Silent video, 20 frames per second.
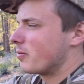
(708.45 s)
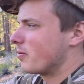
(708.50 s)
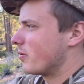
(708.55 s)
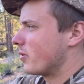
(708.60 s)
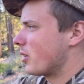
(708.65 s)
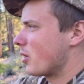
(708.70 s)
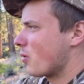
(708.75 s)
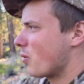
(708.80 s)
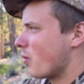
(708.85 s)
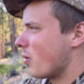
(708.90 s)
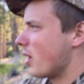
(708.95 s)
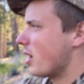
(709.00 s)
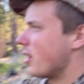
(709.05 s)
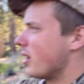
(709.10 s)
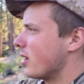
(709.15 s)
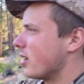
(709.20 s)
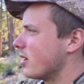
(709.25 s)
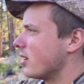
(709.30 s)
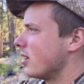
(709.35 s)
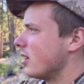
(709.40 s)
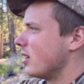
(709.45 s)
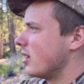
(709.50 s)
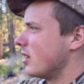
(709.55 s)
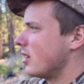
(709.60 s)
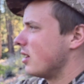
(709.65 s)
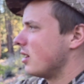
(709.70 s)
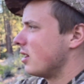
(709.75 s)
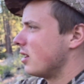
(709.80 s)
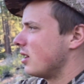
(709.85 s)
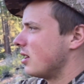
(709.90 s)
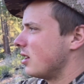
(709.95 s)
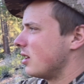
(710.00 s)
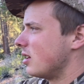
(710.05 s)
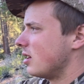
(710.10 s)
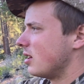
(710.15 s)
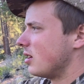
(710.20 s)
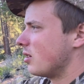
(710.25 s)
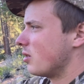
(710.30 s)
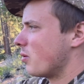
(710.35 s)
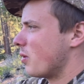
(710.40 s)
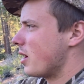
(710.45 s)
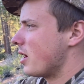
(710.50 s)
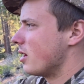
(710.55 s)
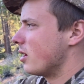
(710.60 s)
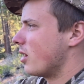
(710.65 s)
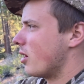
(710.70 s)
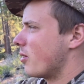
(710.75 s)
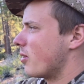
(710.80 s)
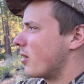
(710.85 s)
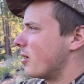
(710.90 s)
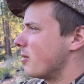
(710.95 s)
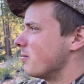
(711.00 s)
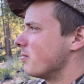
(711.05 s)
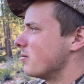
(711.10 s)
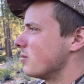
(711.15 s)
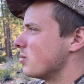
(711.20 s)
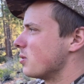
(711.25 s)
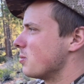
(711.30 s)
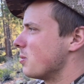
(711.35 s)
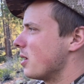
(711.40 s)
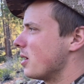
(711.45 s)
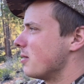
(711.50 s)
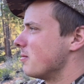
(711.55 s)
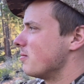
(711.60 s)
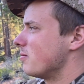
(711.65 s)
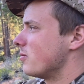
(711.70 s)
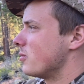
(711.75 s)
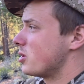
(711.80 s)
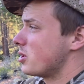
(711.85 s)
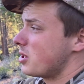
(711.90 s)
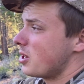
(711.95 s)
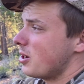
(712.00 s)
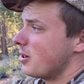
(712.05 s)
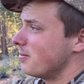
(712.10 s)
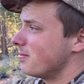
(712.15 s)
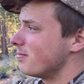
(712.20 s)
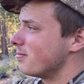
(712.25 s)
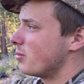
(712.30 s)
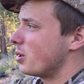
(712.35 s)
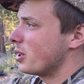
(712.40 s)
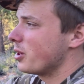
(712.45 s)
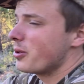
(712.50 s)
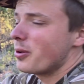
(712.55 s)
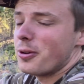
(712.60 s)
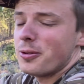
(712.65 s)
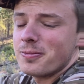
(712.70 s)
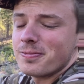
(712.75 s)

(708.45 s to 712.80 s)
They're way lower. But still, pretty cool.